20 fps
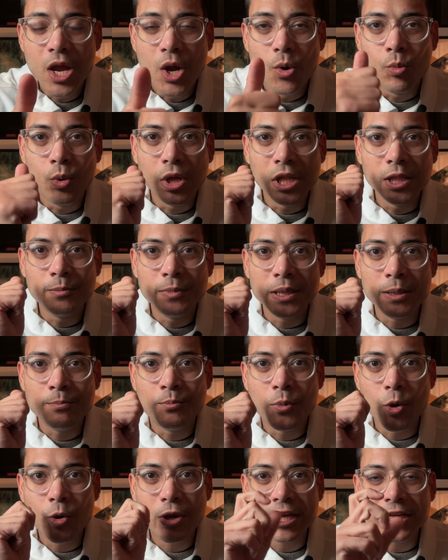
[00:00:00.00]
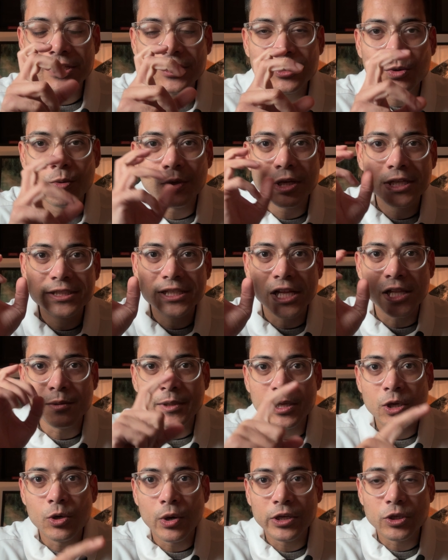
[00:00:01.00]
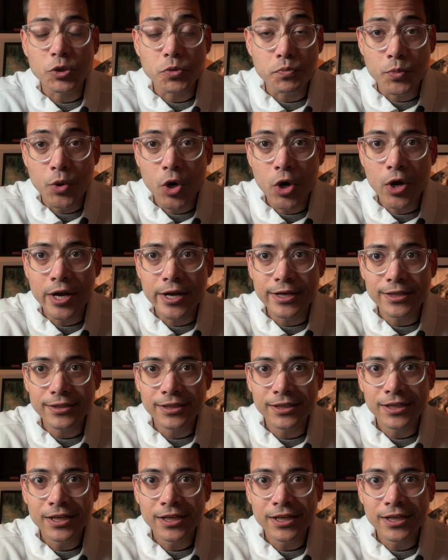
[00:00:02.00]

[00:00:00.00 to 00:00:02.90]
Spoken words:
We'll be booking students. I'll be going to Perth.